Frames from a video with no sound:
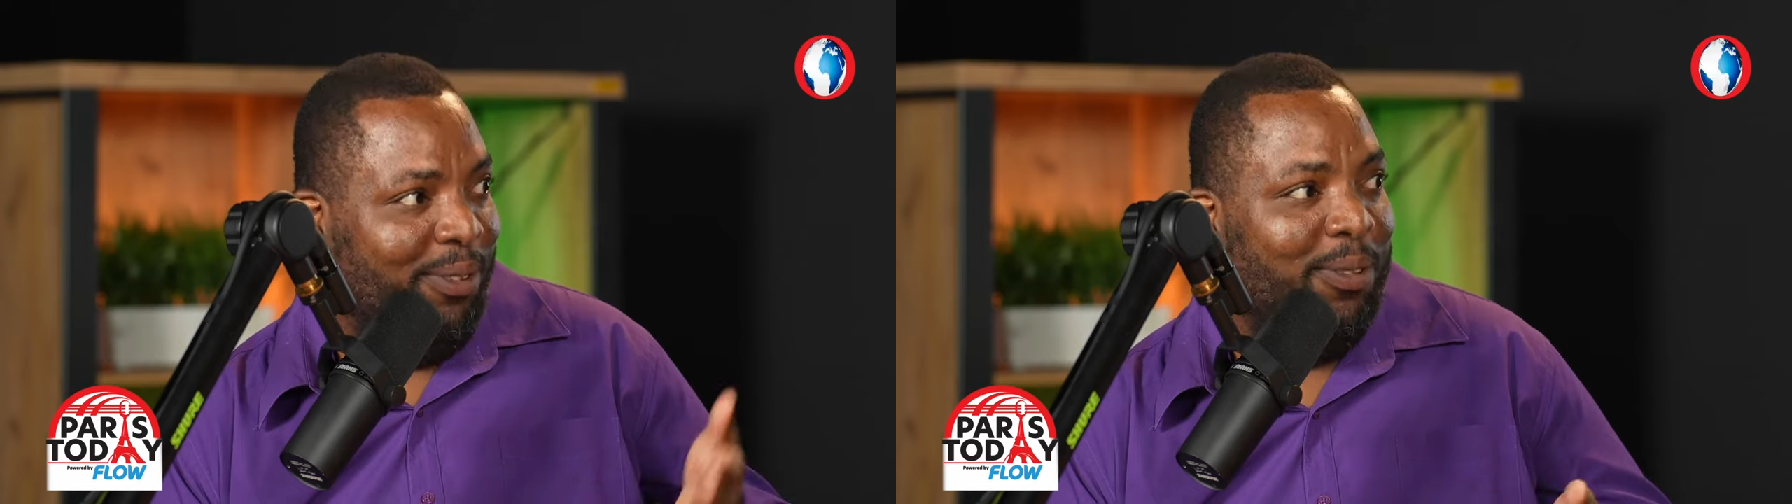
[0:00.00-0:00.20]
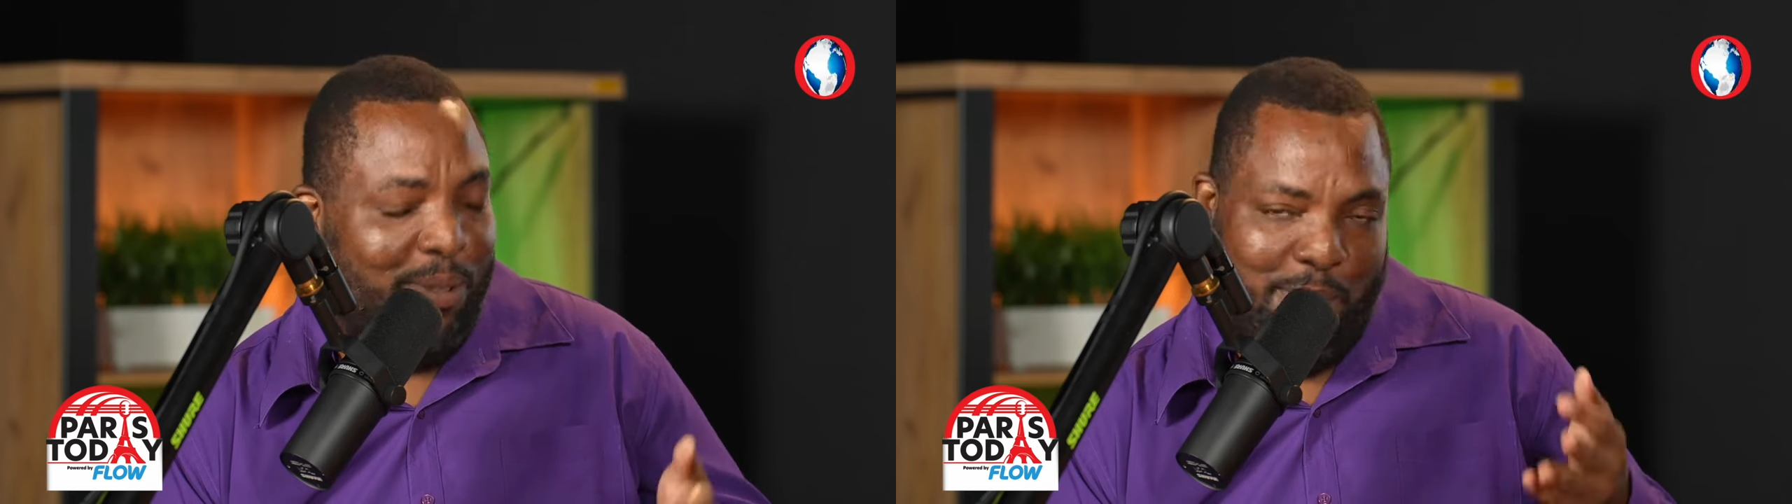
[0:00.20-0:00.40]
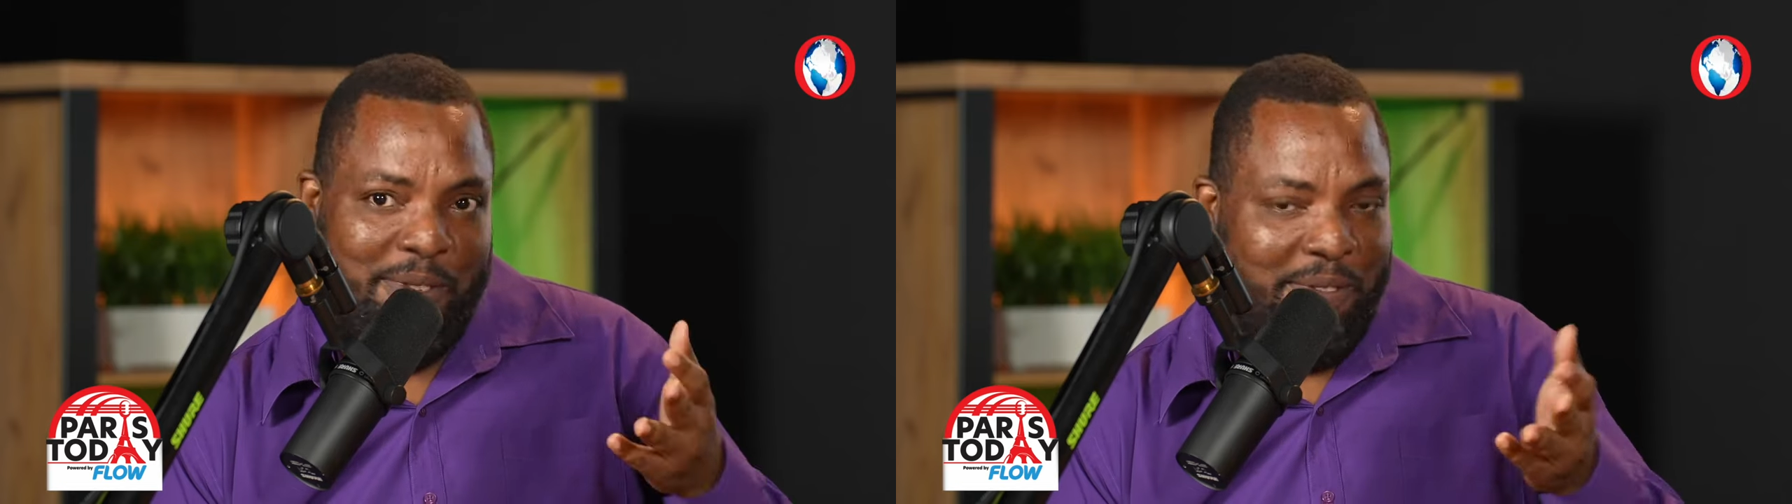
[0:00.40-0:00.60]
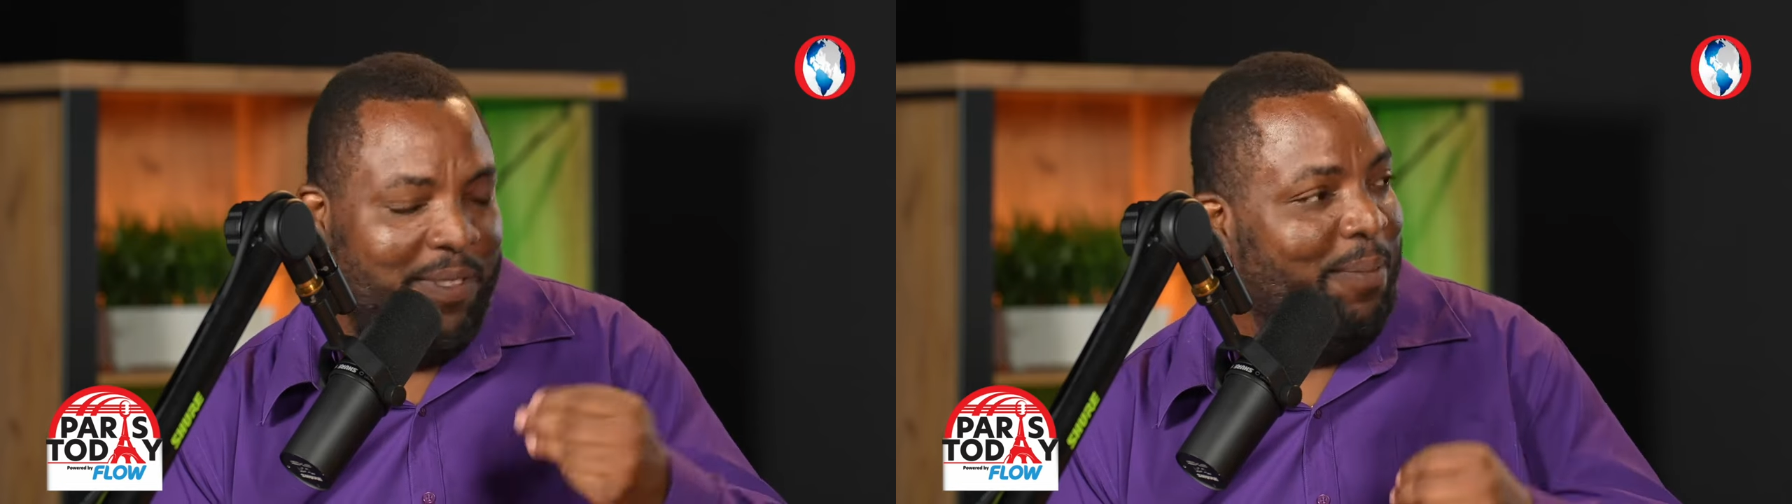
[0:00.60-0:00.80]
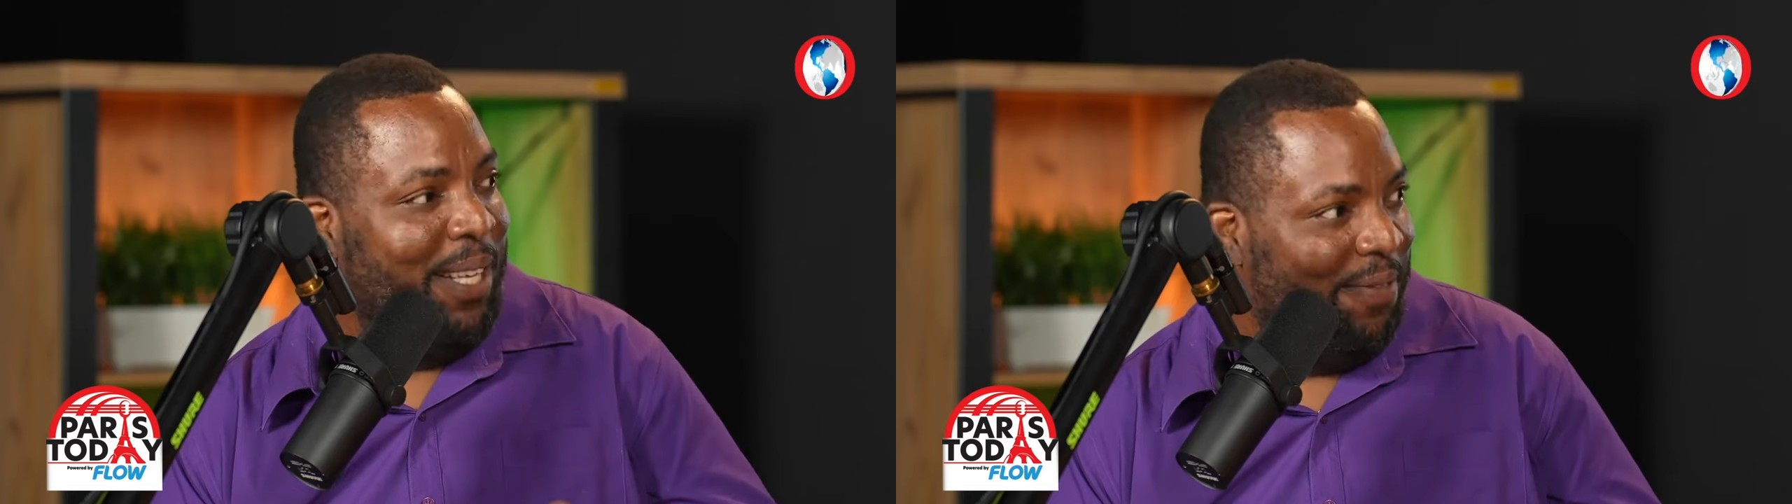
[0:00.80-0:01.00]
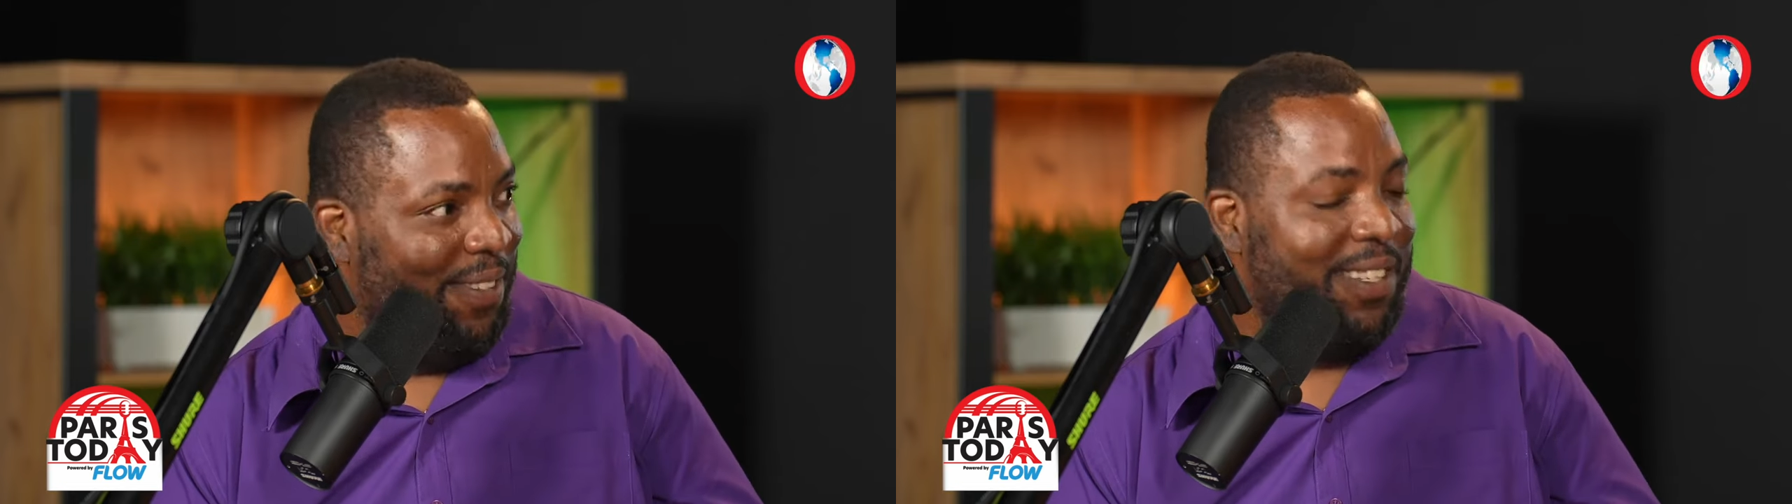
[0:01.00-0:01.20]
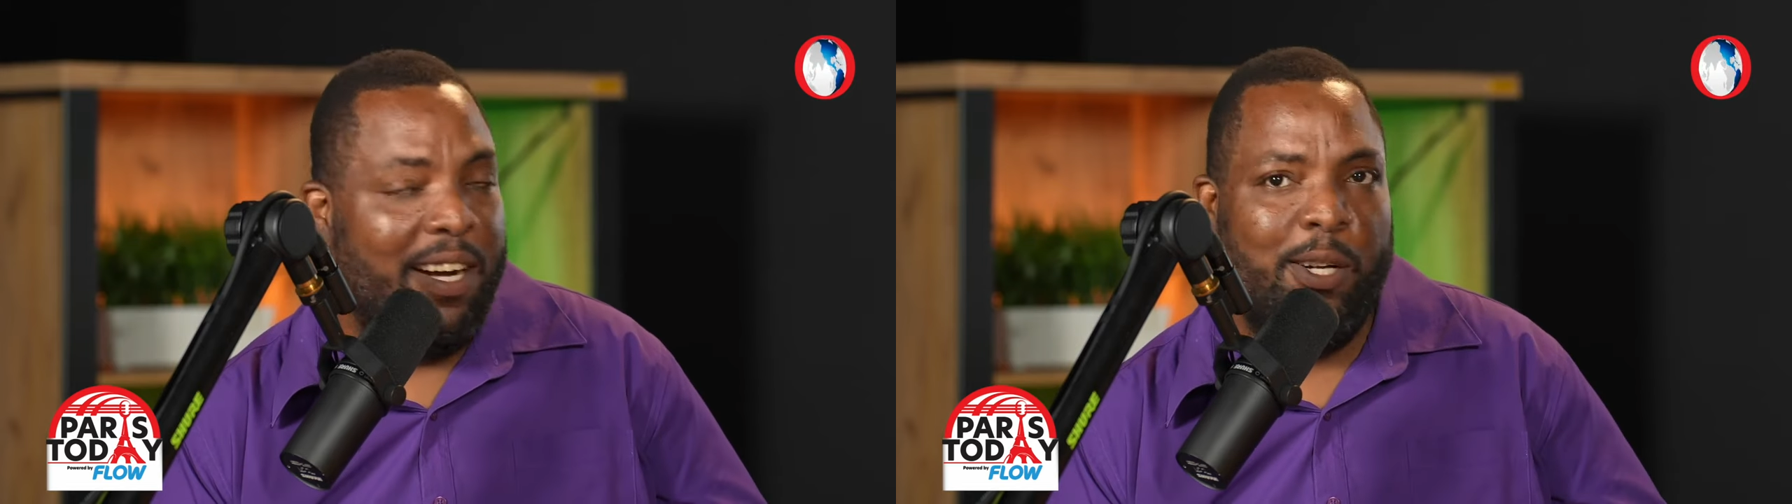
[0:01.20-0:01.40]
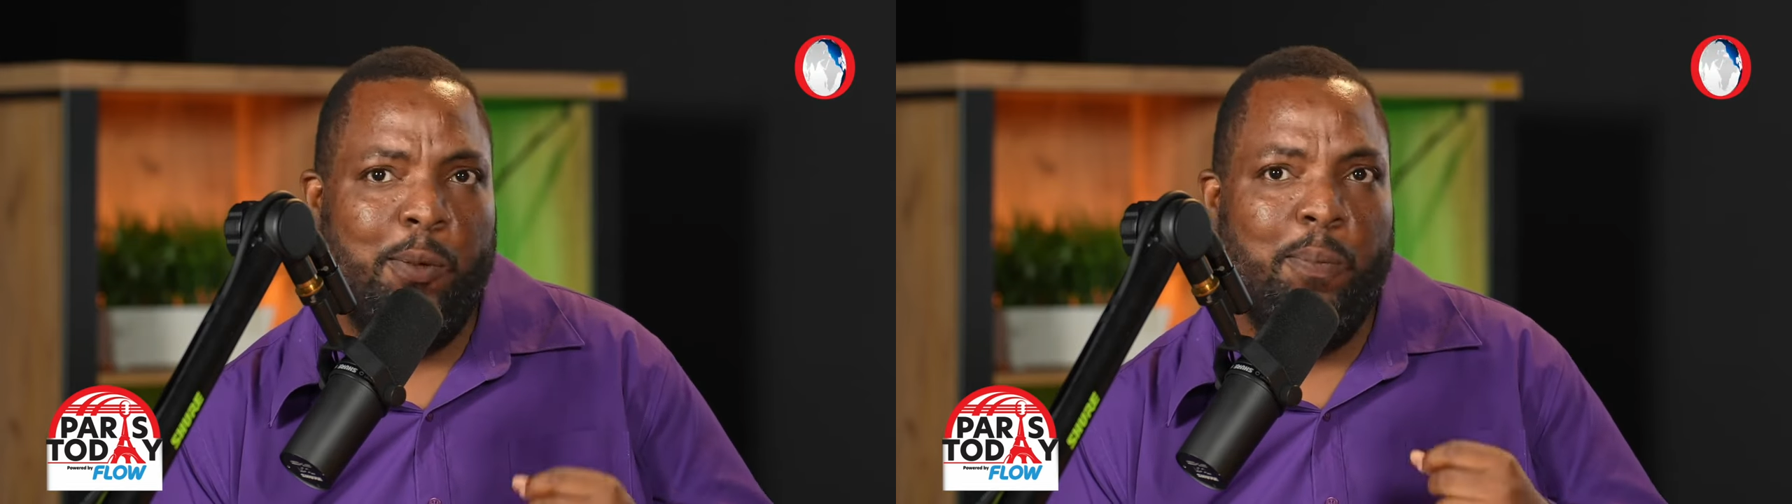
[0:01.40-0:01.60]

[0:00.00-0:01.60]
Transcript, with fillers: couple female for talk